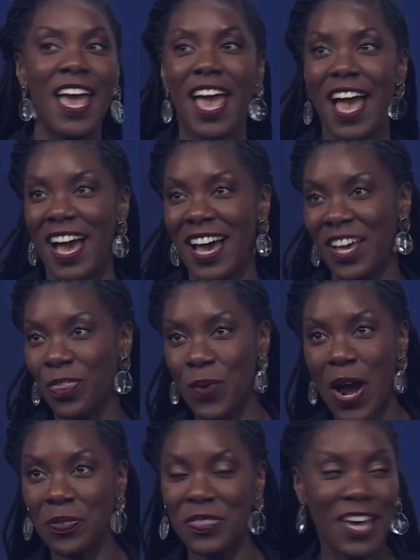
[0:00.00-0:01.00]
uh,
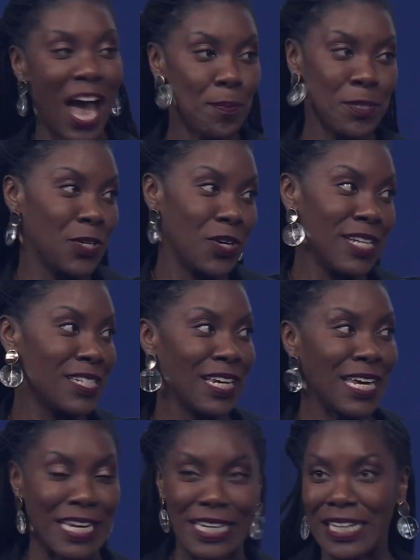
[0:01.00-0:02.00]
throughout the opportunity to
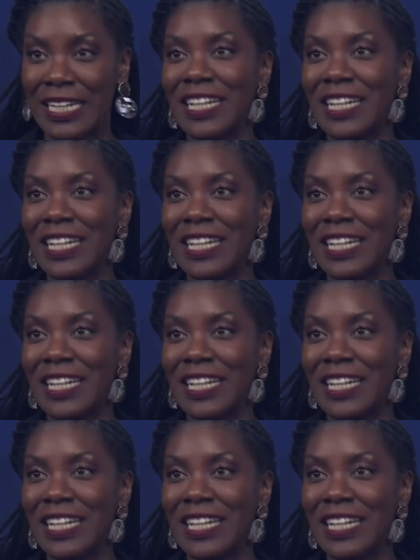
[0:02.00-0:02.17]
lead.